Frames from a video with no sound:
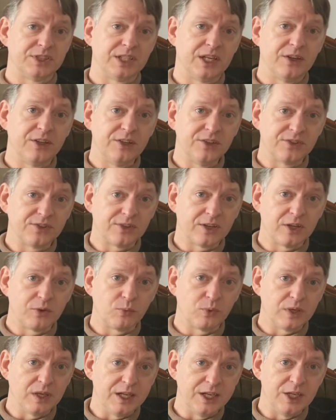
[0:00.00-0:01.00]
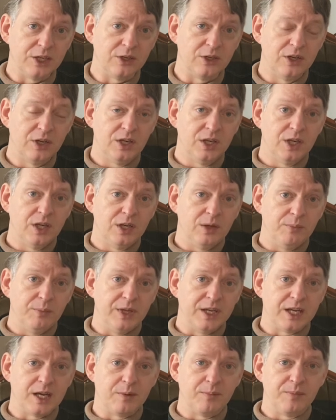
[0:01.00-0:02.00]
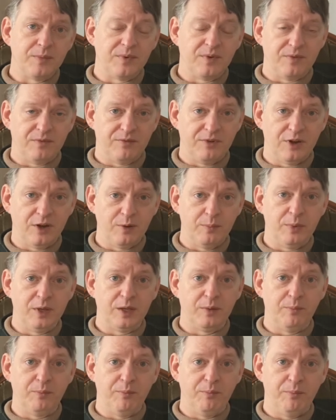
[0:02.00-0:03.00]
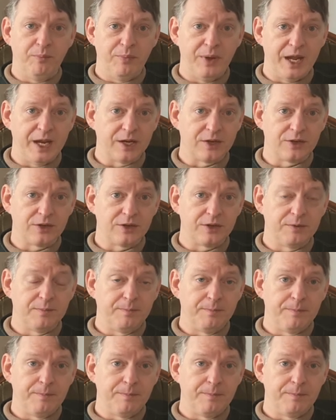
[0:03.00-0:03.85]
Now, his son would later become a very big banker